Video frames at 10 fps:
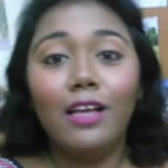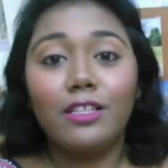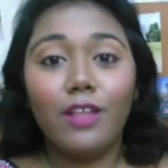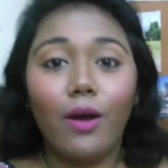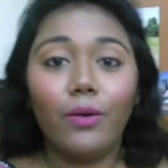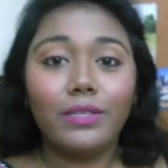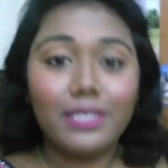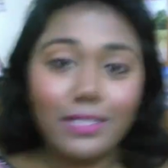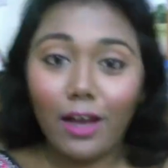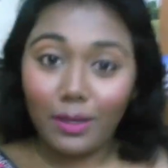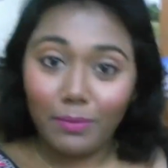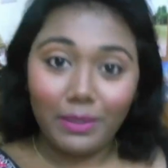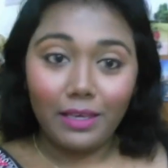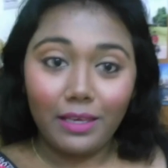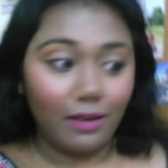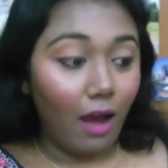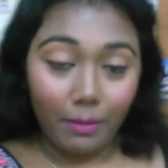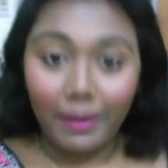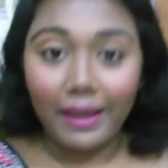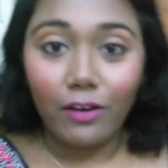So this is gonna be not
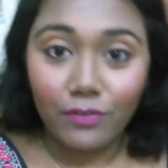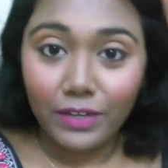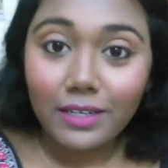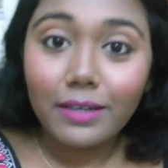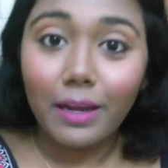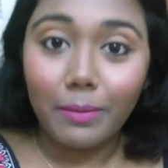my outfit.